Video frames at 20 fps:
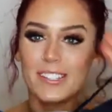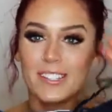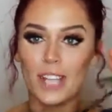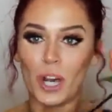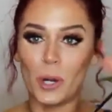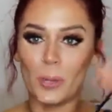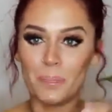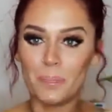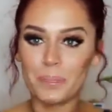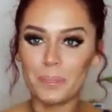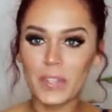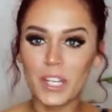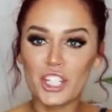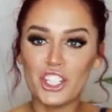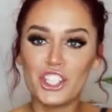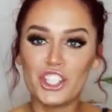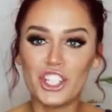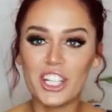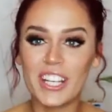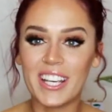So
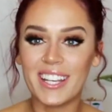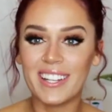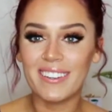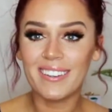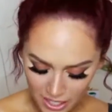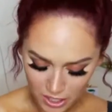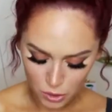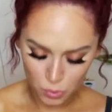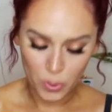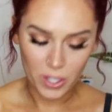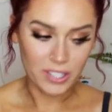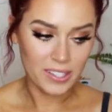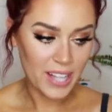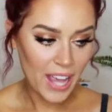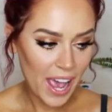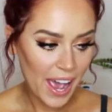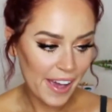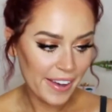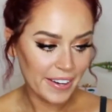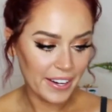Shein is where it's
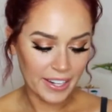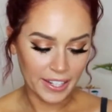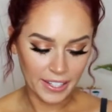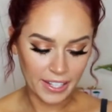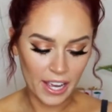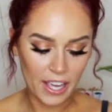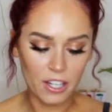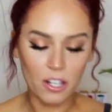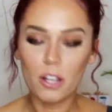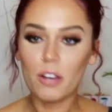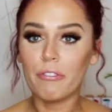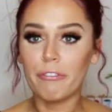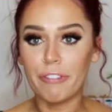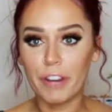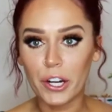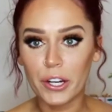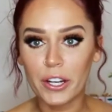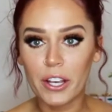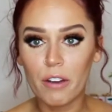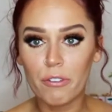at. And again,
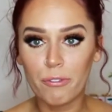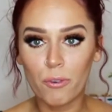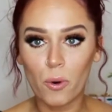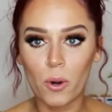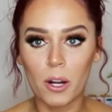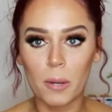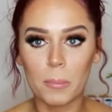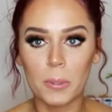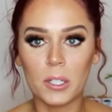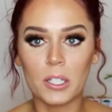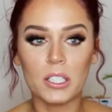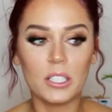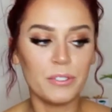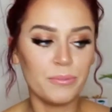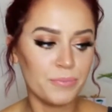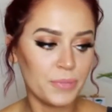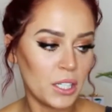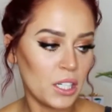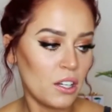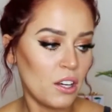very
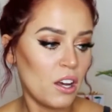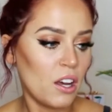affordable